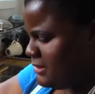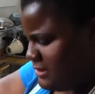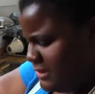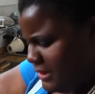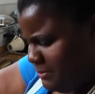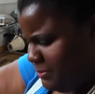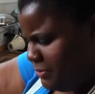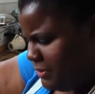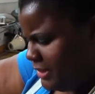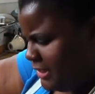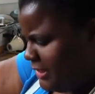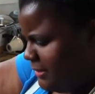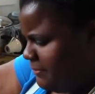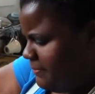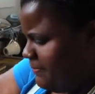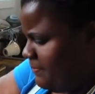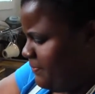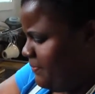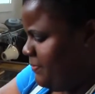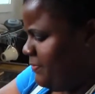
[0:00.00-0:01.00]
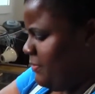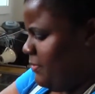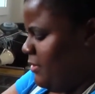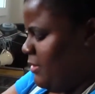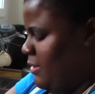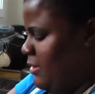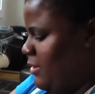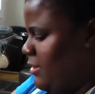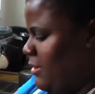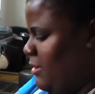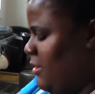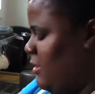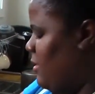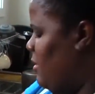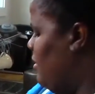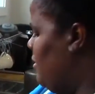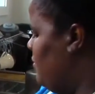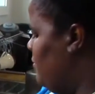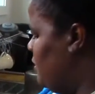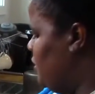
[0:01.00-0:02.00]
Isn't it pretty?
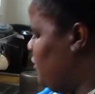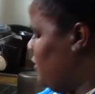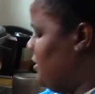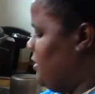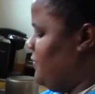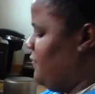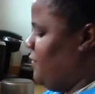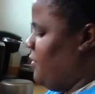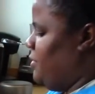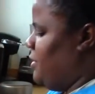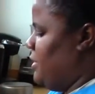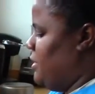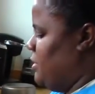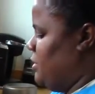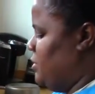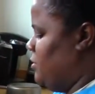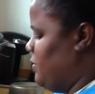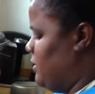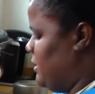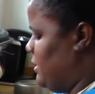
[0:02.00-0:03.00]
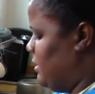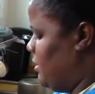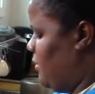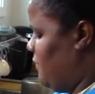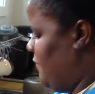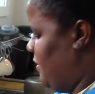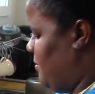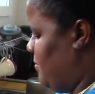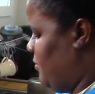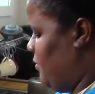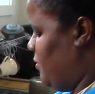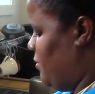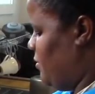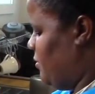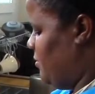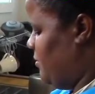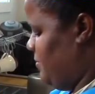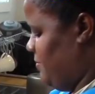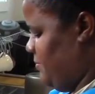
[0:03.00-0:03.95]
We transfer it to a serving bowl.